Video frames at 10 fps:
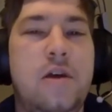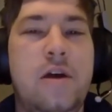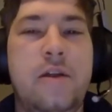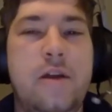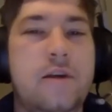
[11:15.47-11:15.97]

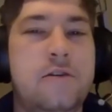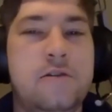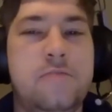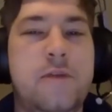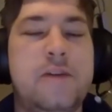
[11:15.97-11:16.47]
And then I
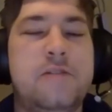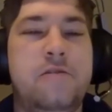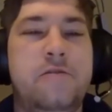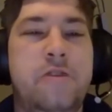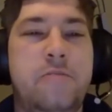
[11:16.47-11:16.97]
just pass it
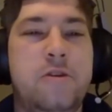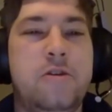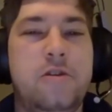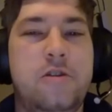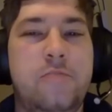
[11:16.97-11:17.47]
over to be
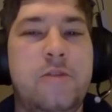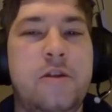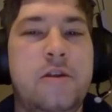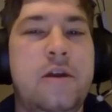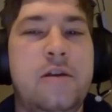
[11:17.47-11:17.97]
your turn, but
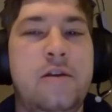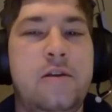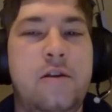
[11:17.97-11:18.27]
that